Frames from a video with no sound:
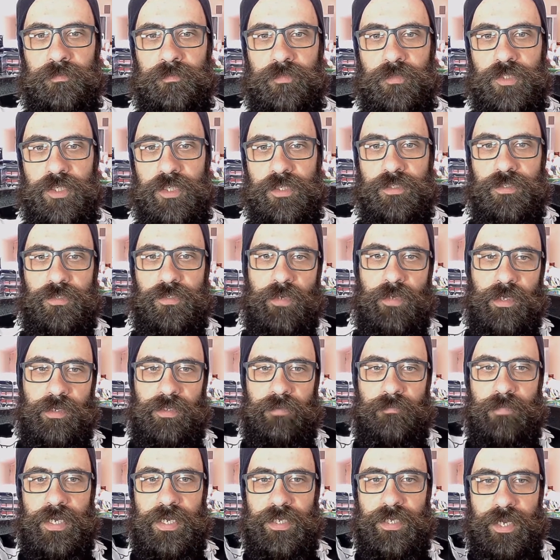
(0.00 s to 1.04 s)
Just to
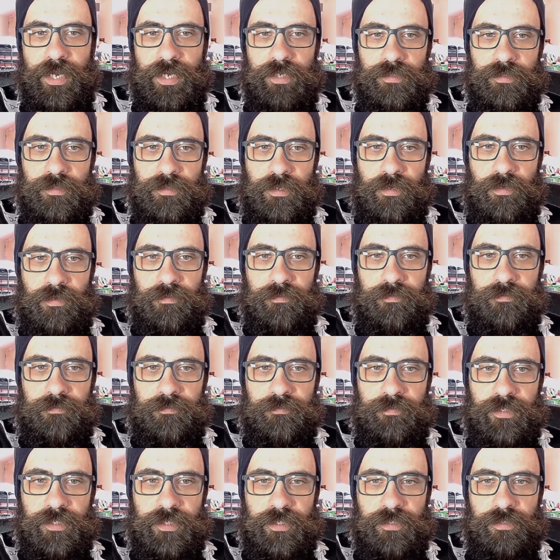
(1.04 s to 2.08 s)
welcome my cat there.
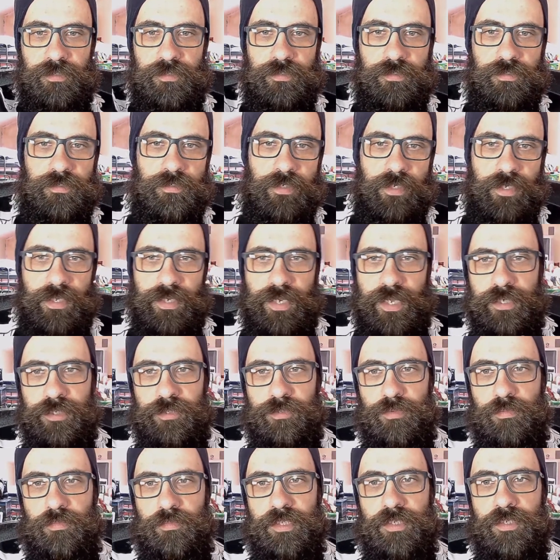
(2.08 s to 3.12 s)
He likes
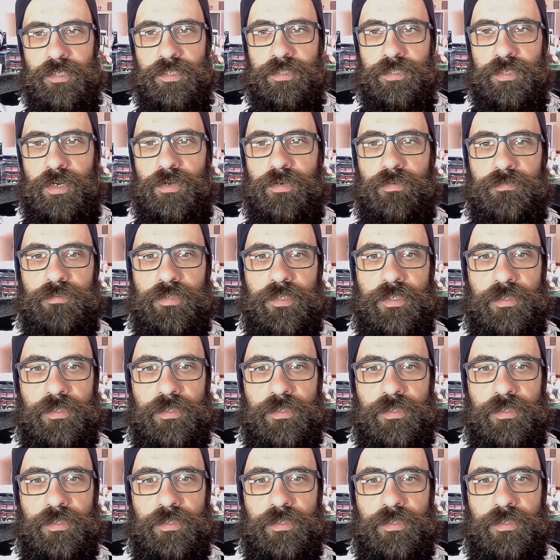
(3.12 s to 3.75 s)
to be the star of the